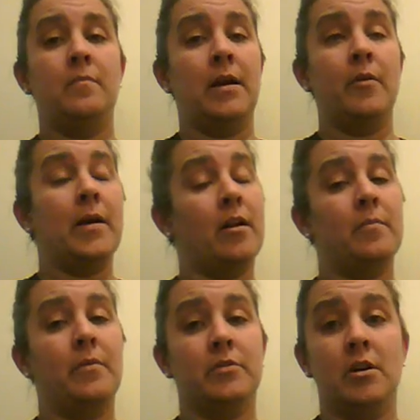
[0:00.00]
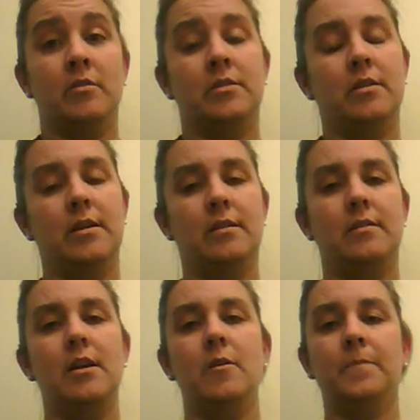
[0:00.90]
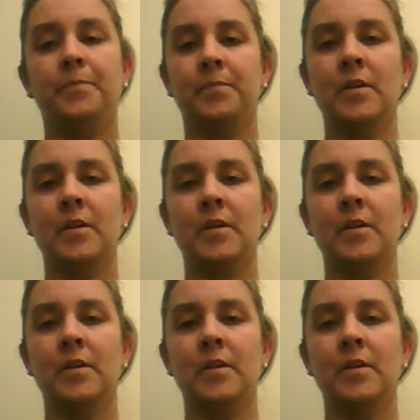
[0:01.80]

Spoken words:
may or may not be returned until the end of the year.